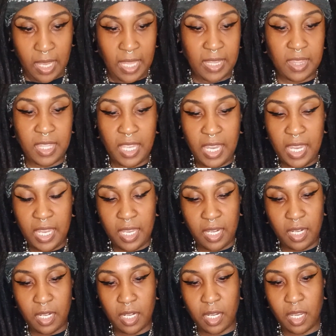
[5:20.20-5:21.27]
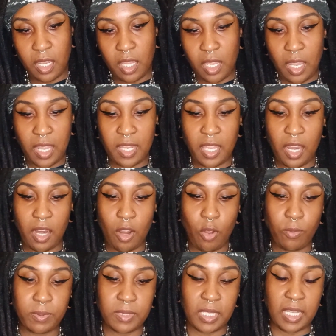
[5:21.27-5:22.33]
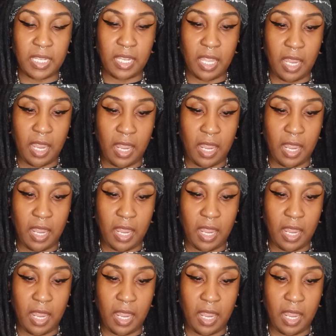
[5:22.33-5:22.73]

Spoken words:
And then in their hopes and